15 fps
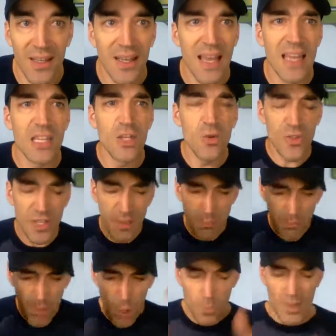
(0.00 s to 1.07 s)
and using
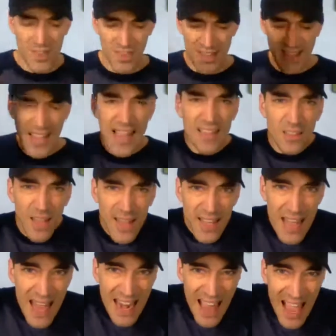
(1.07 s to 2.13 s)
moments like
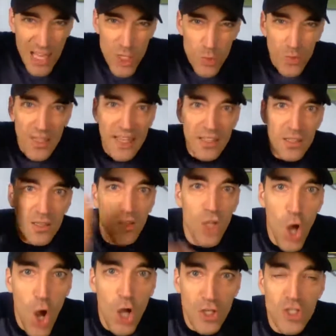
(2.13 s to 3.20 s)
an actual like
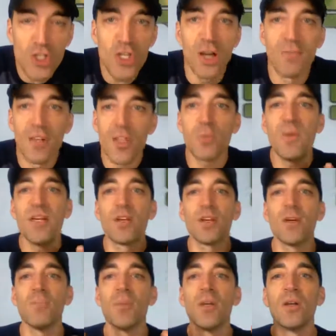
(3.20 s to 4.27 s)
launch of a
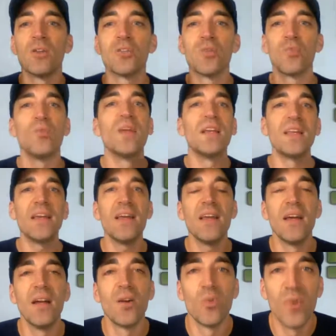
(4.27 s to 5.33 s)
speaker to really